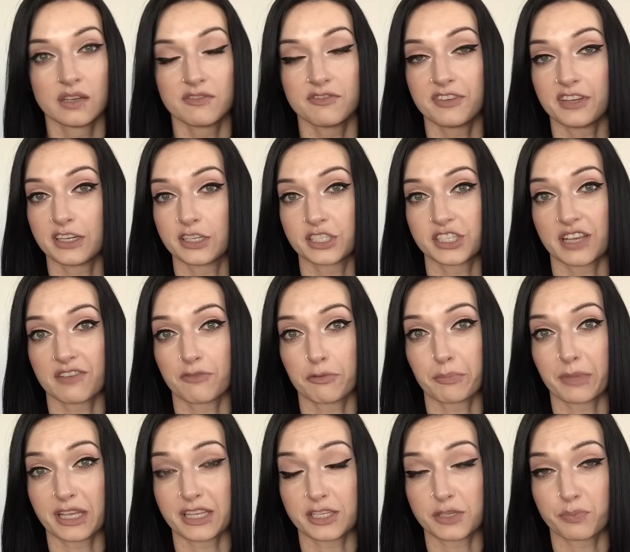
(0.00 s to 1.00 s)
Finish 7
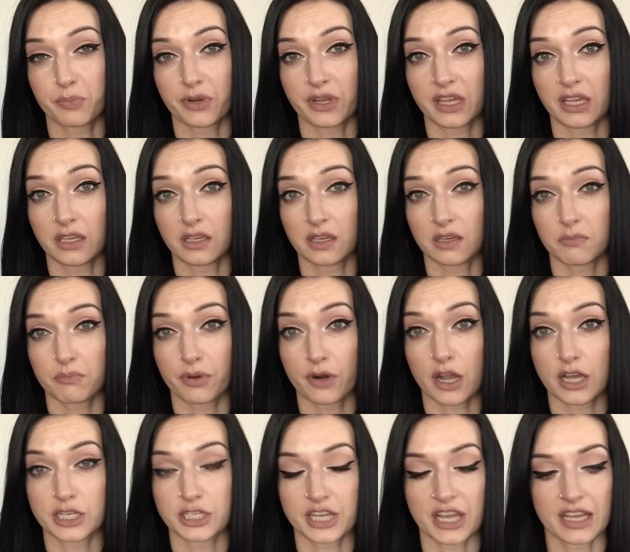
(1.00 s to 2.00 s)
by Spring
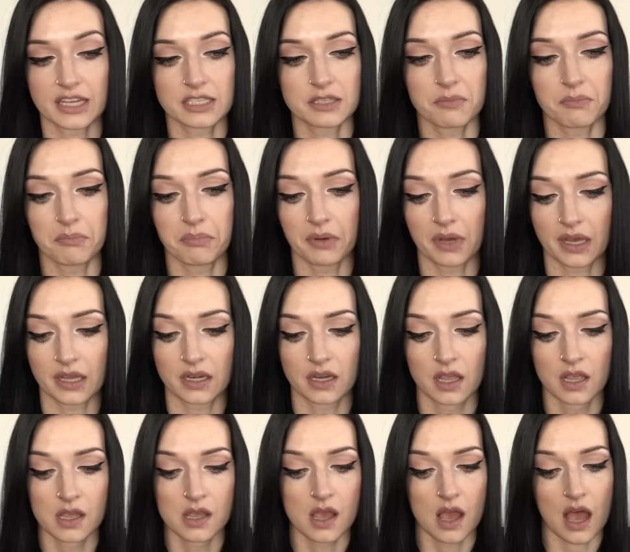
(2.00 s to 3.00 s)
project, but
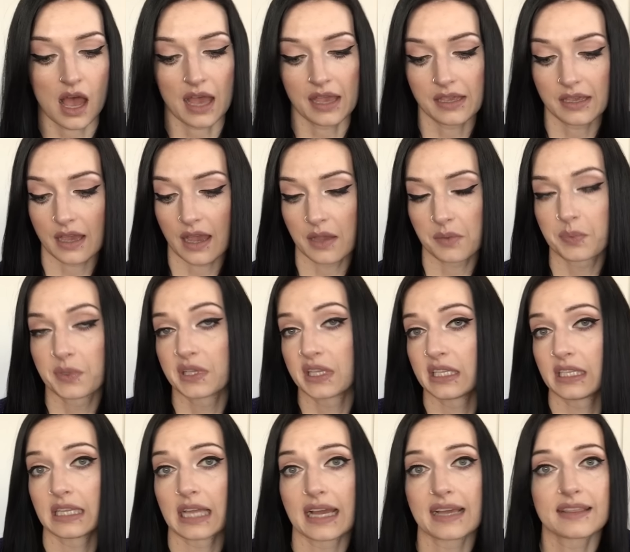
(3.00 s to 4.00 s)
I
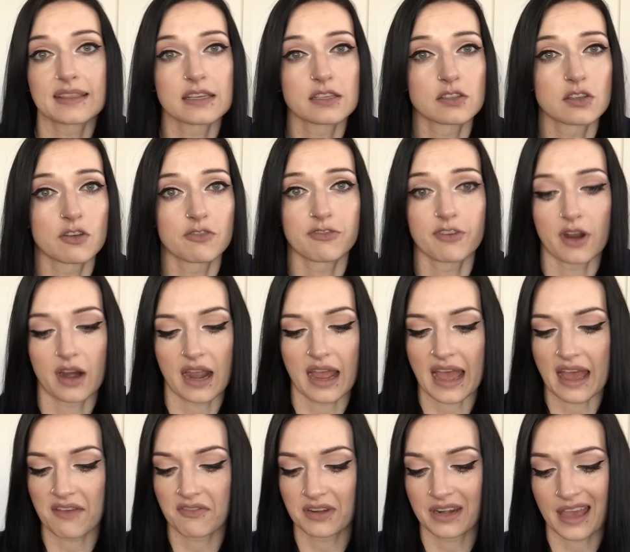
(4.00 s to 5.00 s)
really like this so far. I
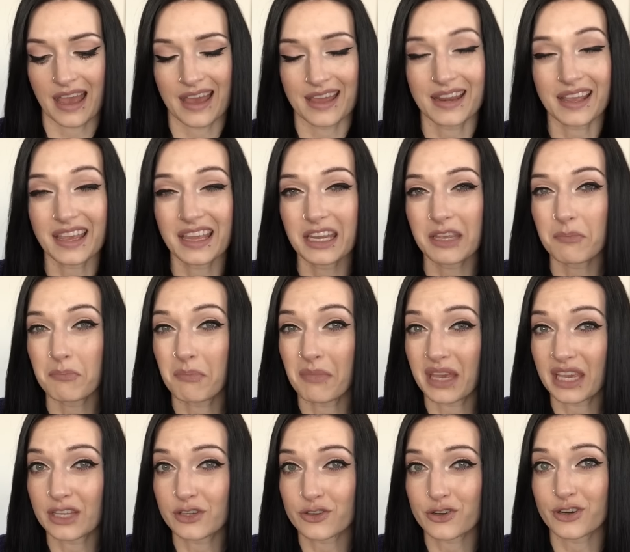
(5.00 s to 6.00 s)
haven't had any
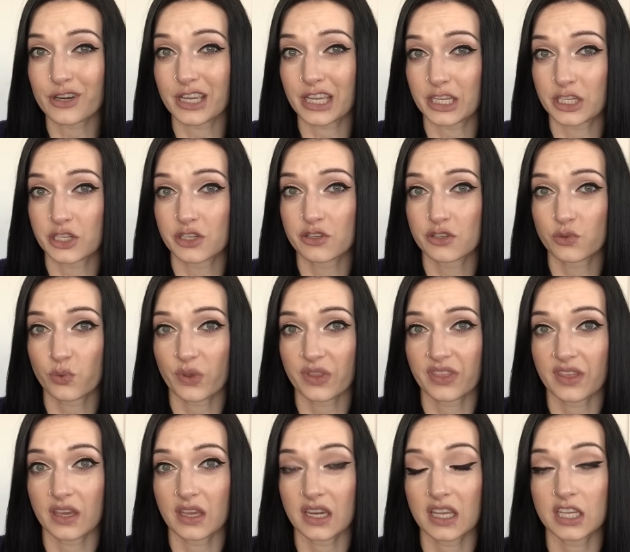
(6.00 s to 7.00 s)
major issues
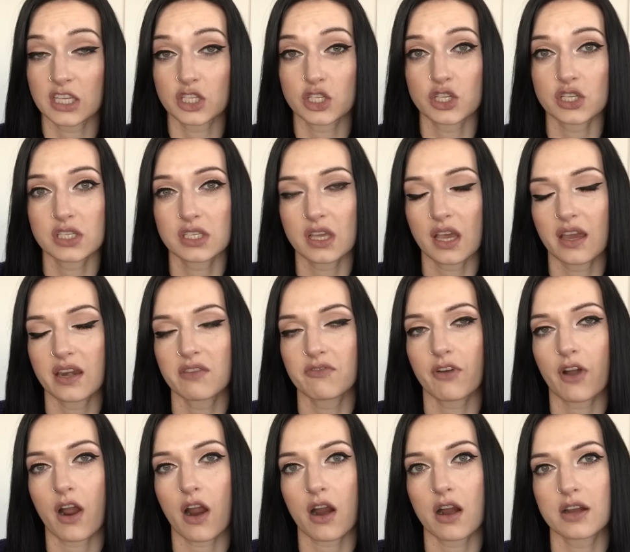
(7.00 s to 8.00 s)
with it. It's just kind of
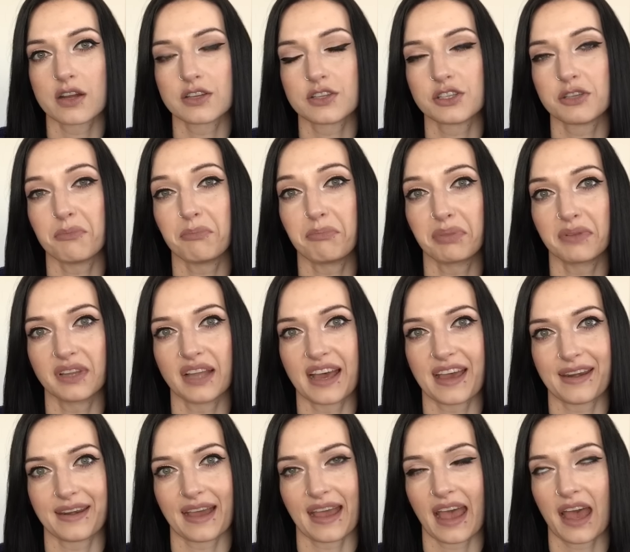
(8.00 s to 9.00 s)
hard to
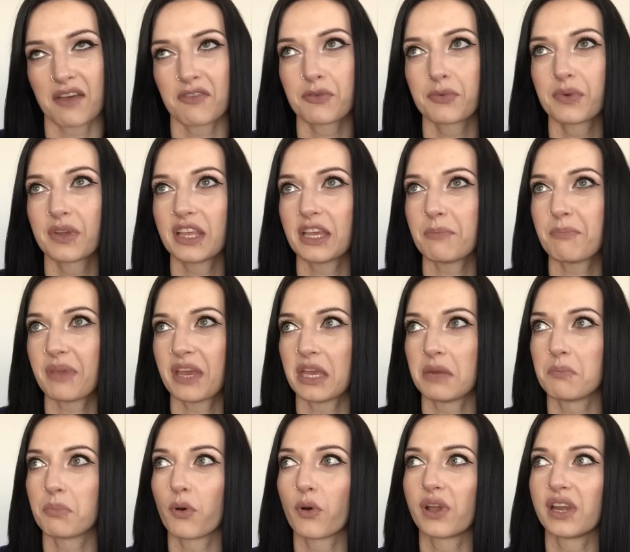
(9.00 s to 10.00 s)
blend. I haven't really
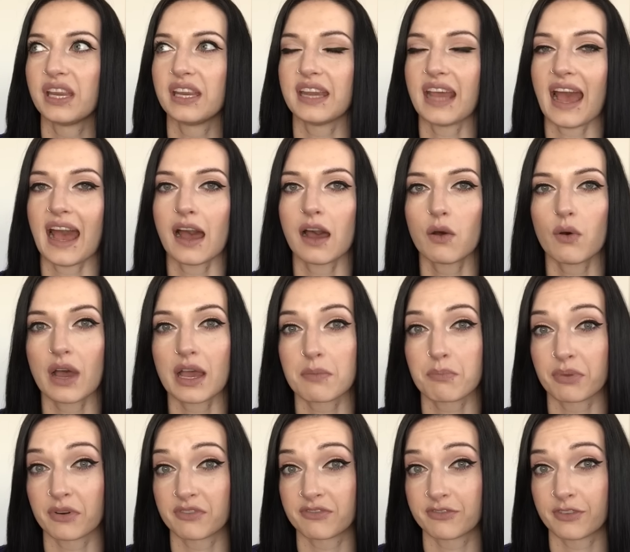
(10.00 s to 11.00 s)
pinpointed how I
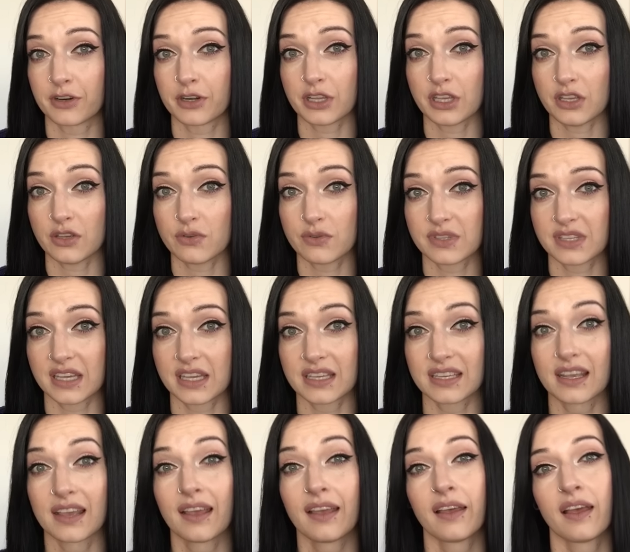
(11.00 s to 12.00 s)
prefer to use
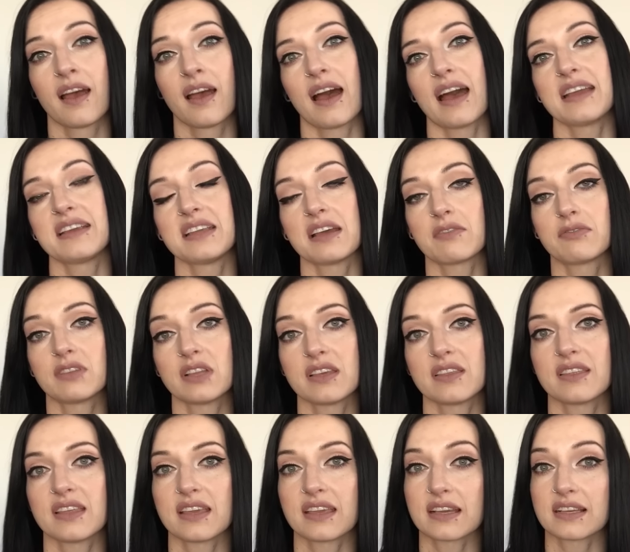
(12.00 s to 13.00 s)
it. I definitely
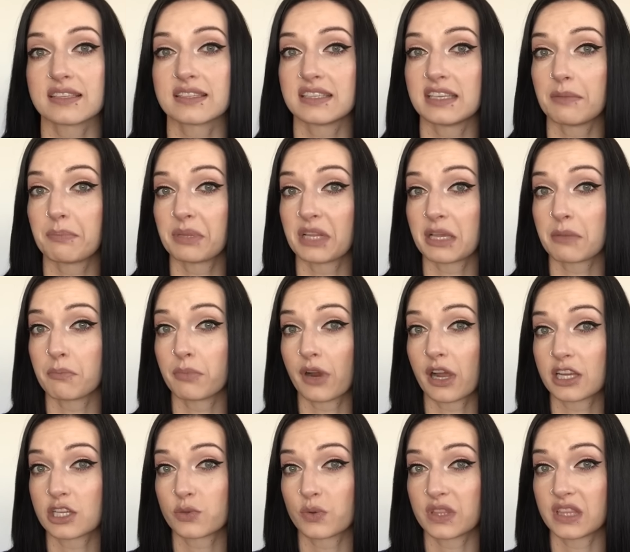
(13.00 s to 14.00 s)
think a stippling
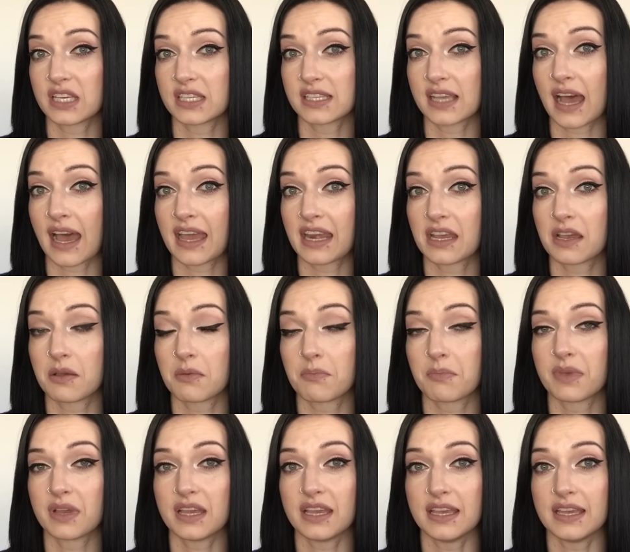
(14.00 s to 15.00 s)
brush with this
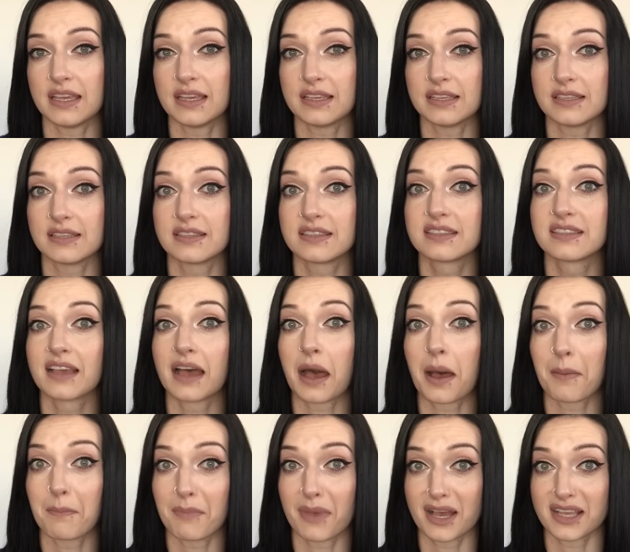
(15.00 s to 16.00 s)
item is
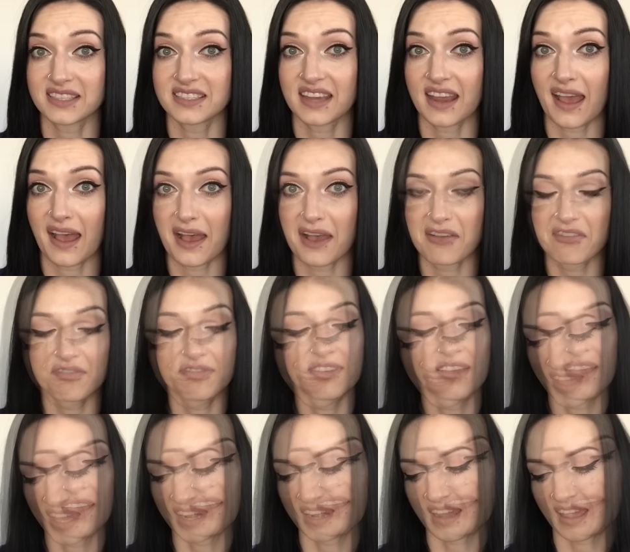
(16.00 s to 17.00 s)
a must-have.
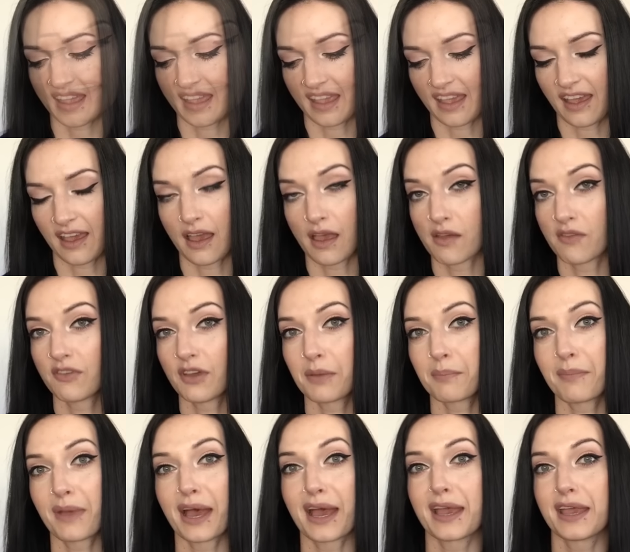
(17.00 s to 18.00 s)
Then I have
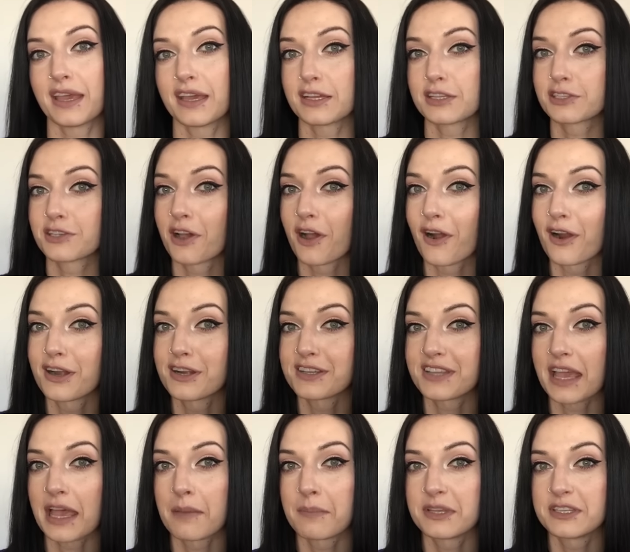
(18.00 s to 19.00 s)
my Tarte
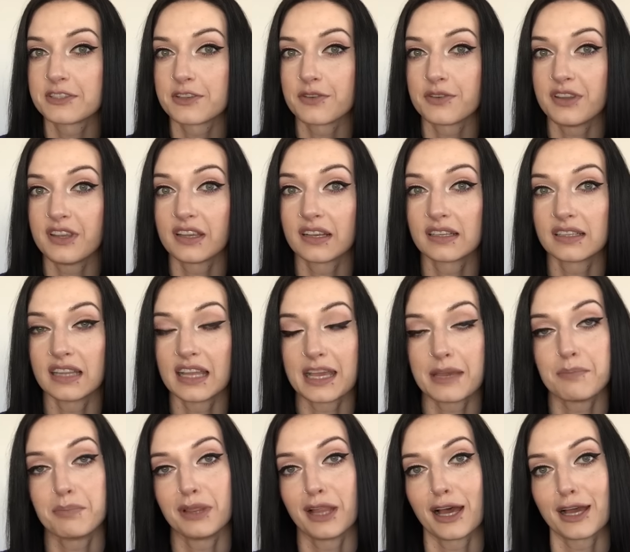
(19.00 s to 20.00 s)
Amazonian
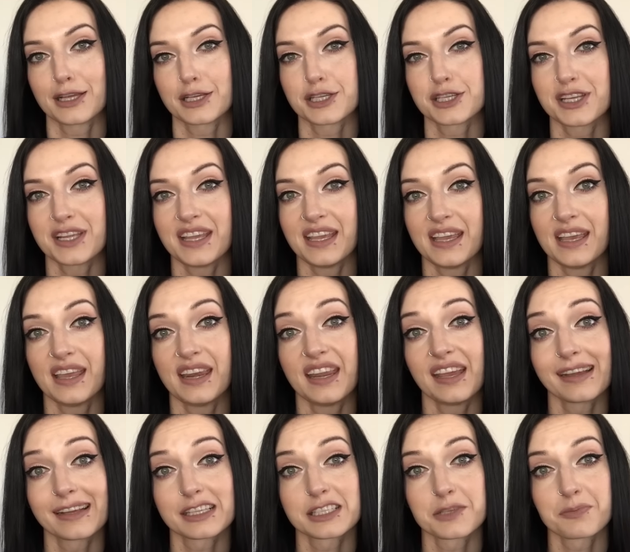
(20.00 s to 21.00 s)
Clay Blush in
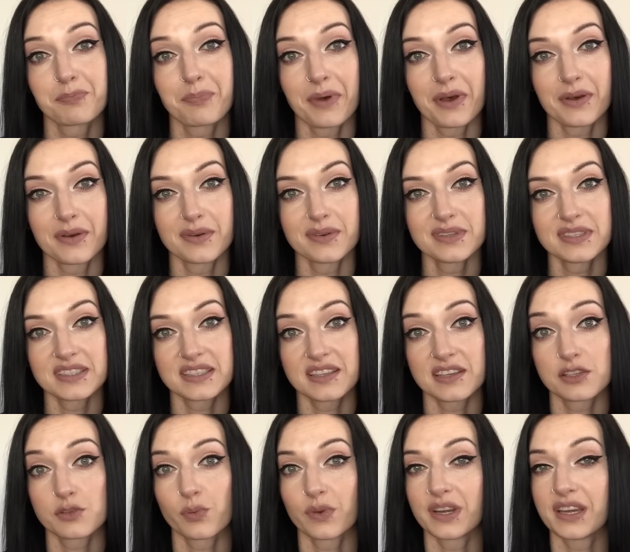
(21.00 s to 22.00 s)
Exposed.
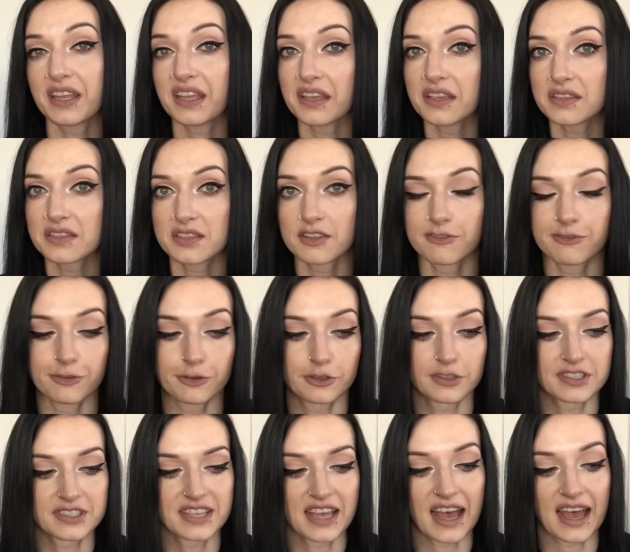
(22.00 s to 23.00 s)
This one is the
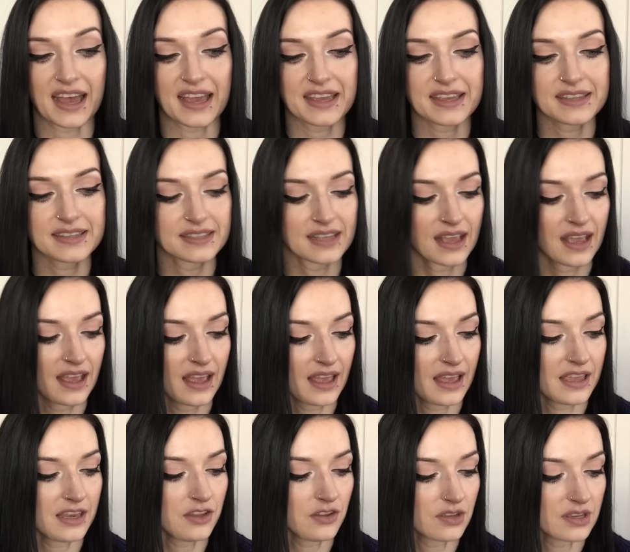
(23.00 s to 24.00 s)
full size,
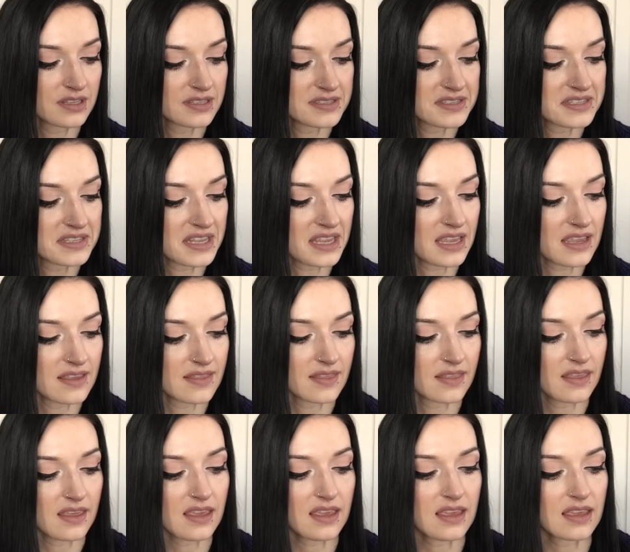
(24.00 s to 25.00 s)
and you can see
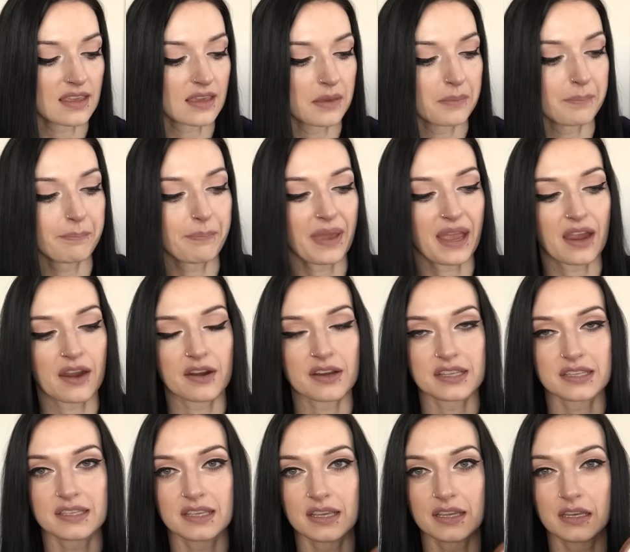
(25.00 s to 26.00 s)
the
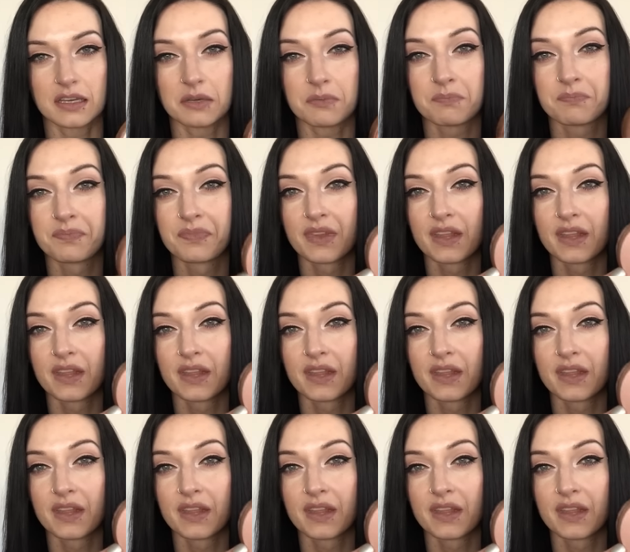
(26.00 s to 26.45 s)
comparison